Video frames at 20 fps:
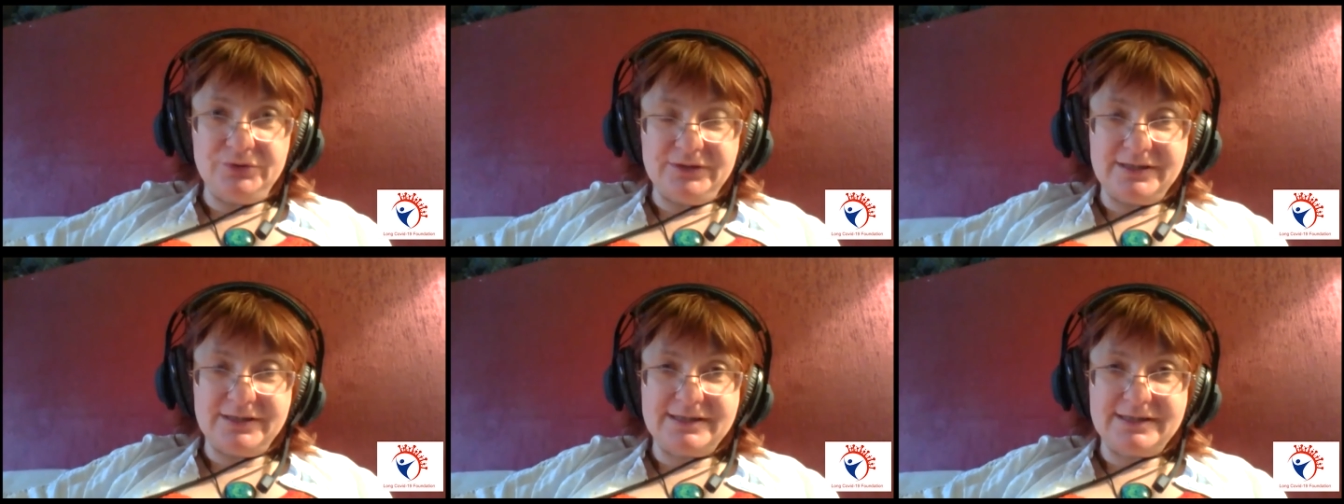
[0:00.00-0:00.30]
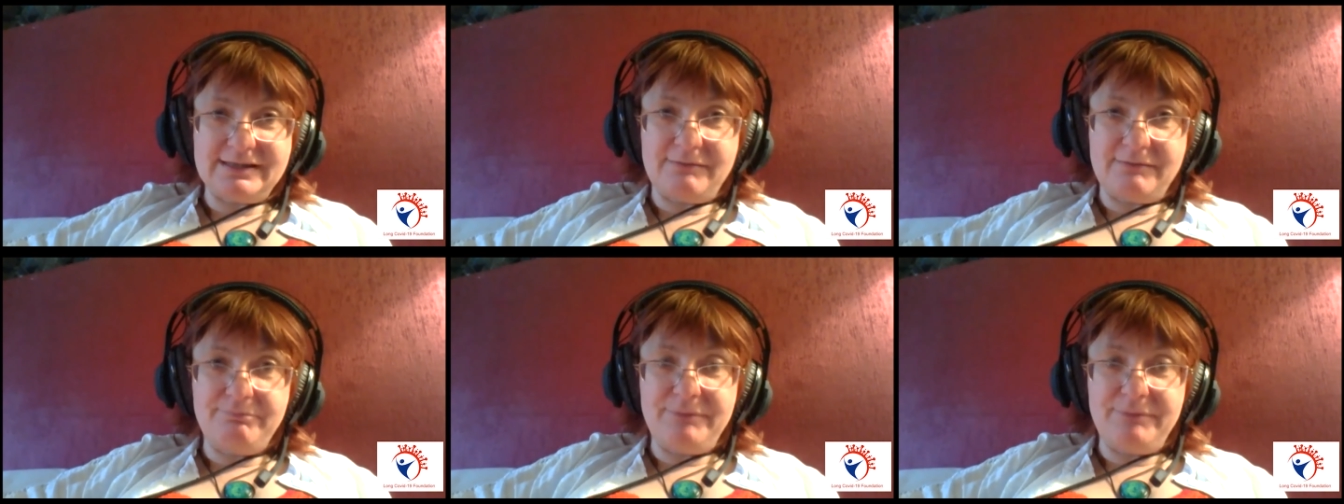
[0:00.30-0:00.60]
in
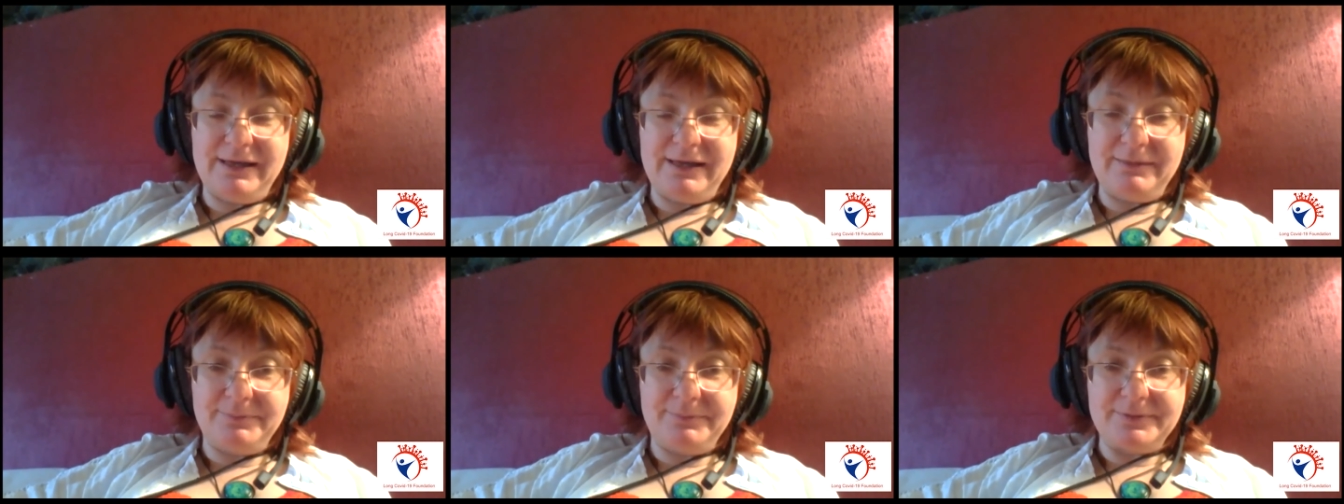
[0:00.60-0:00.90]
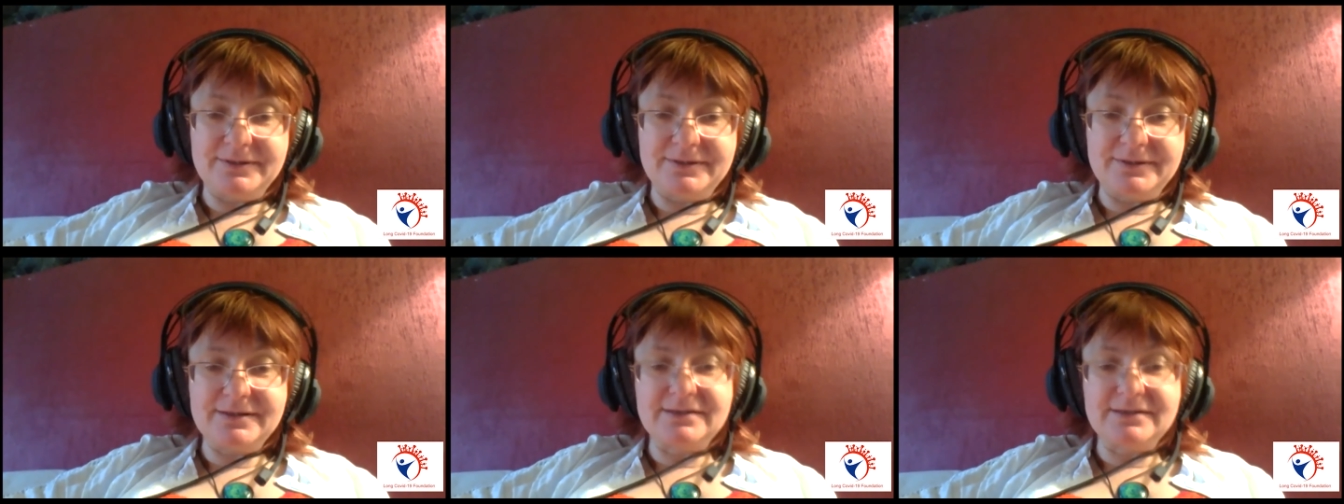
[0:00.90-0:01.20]
some
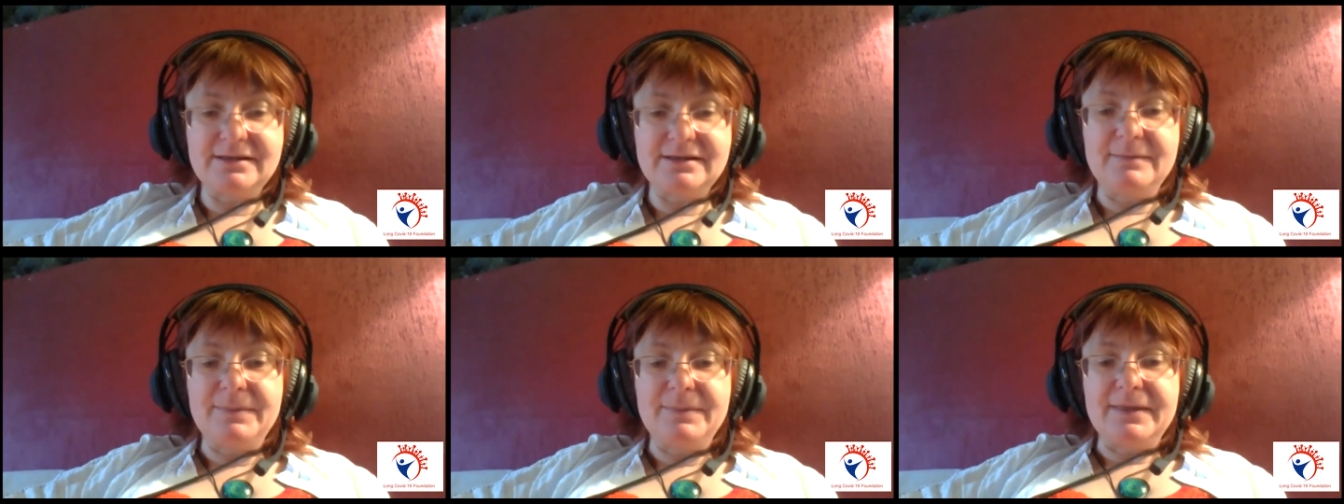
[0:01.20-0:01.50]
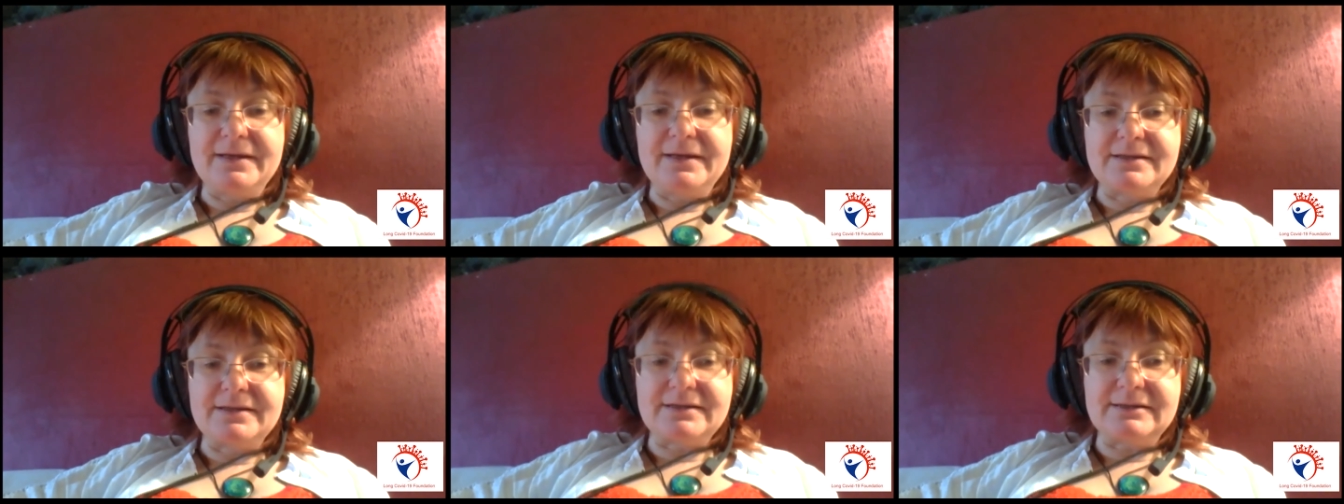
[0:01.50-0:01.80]
papers
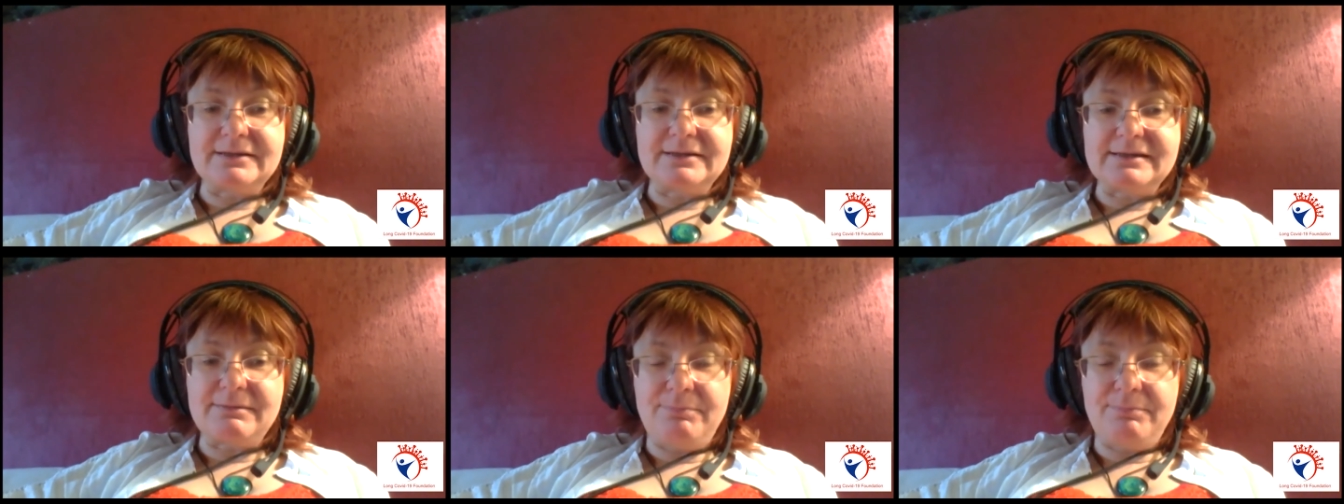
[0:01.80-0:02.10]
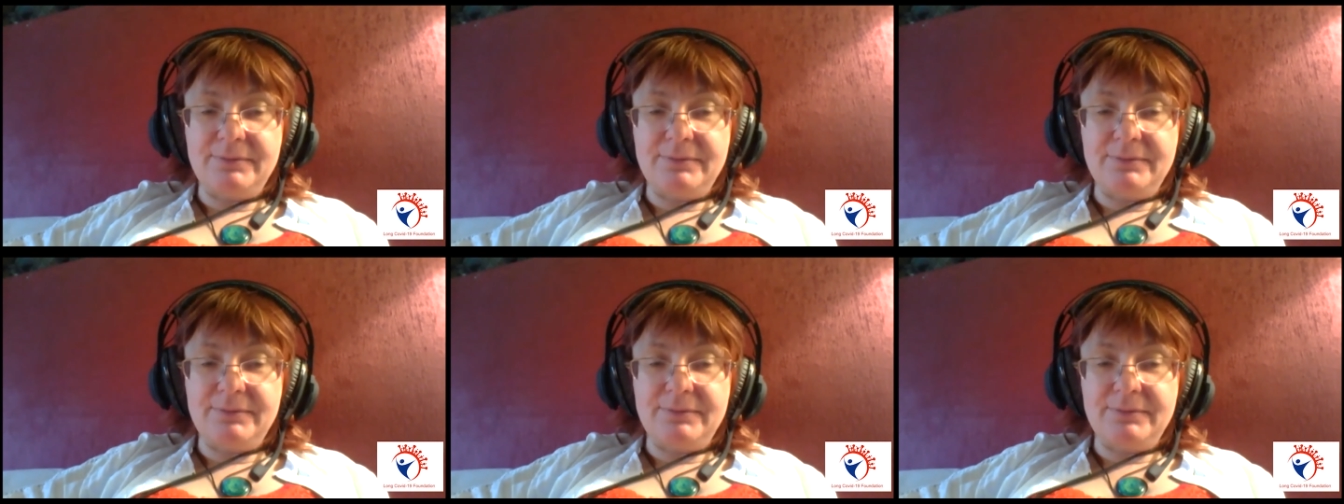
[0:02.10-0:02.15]
that the